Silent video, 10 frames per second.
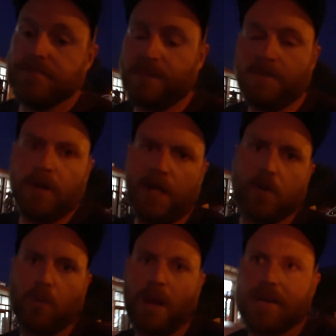I have no idea
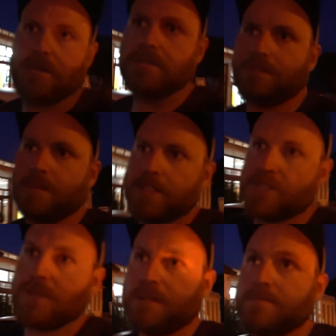where on the
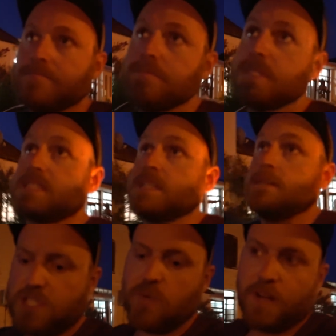train, but
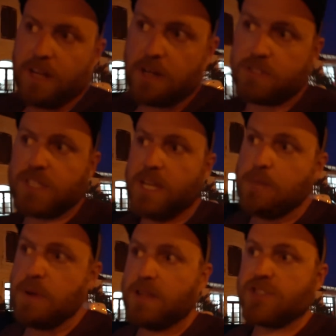um, she wanted a croissant
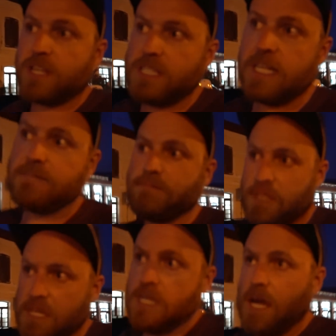and a pan au
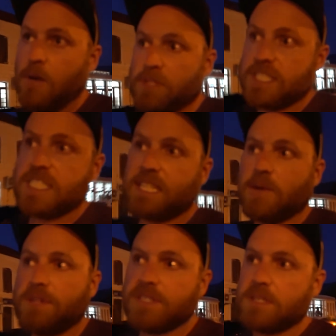I'm willing to take that
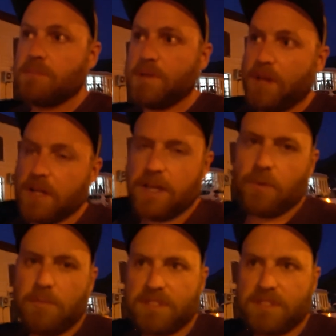risk and maybe I'll get one